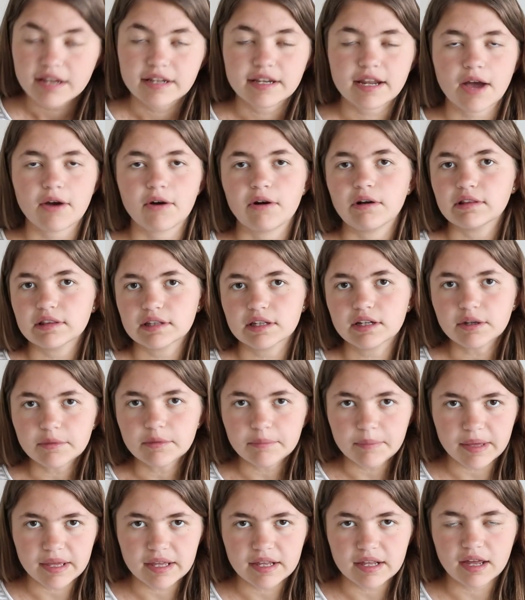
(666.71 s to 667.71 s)
Now a little
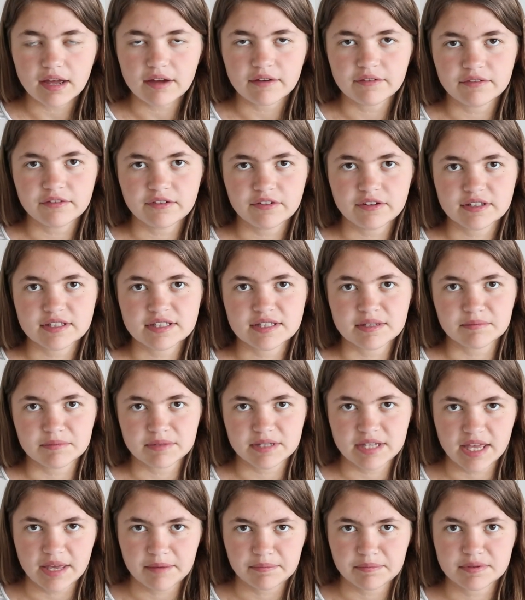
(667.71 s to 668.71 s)
bit of some
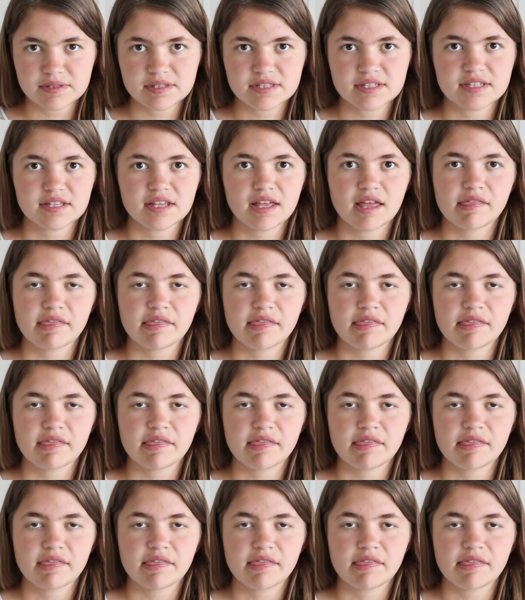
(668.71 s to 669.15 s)
tips